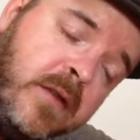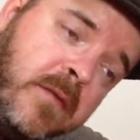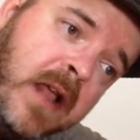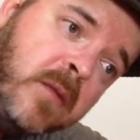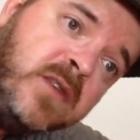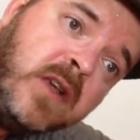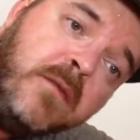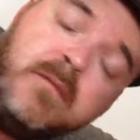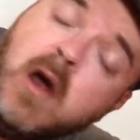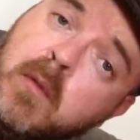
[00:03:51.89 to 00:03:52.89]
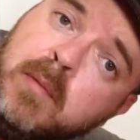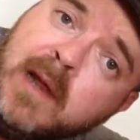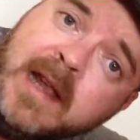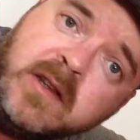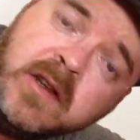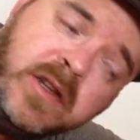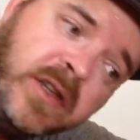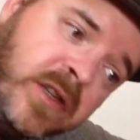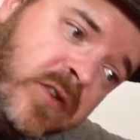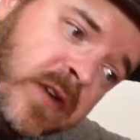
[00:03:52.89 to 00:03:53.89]
the realms of role play,
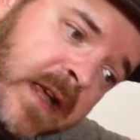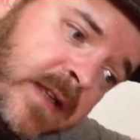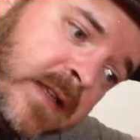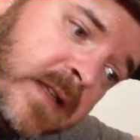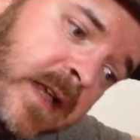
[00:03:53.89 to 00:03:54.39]
Dungeons and Dragons.